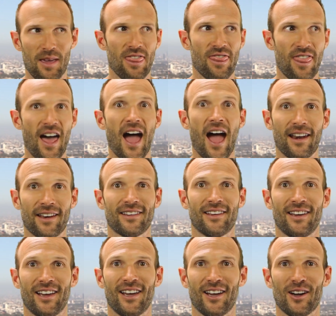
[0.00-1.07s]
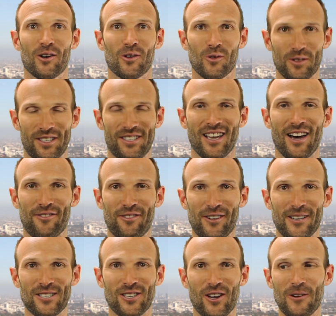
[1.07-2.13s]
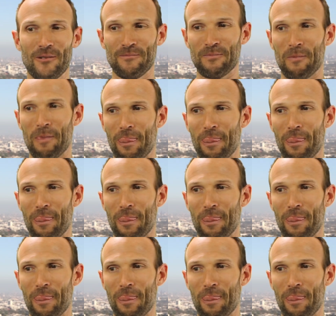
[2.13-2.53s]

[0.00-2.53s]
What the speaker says: I mean, that was suffering. So